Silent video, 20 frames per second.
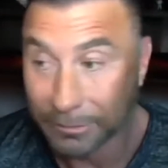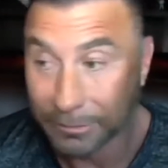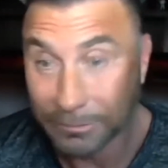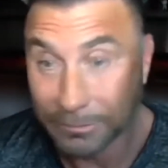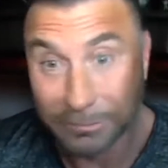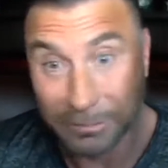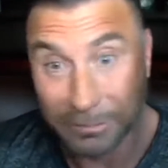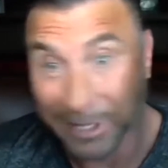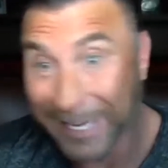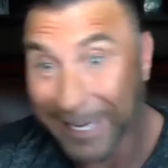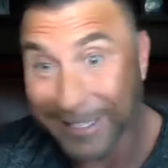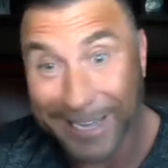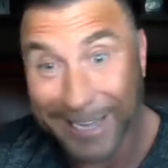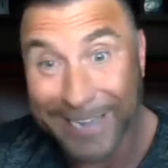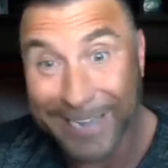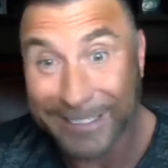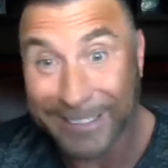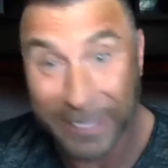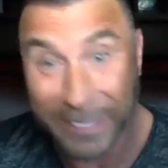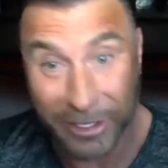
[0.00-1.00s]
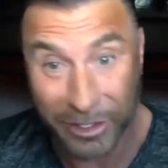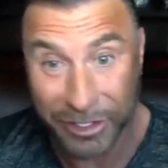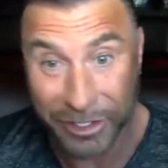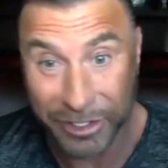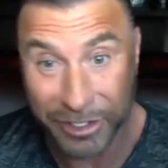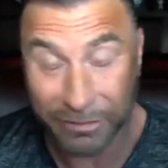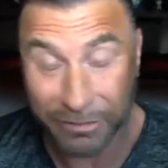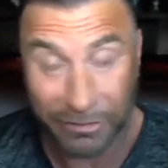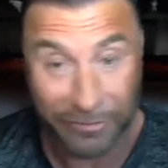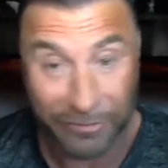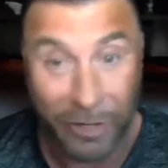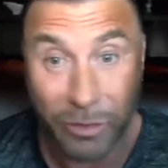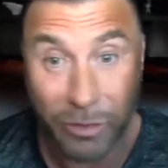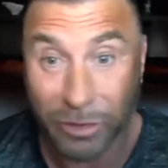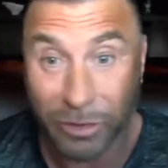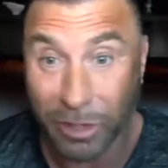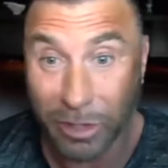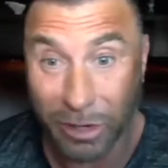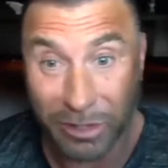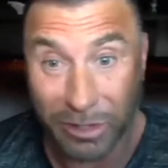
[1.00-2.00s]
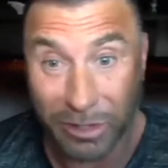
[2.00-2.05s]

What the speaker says: Late night dinners, phone calls,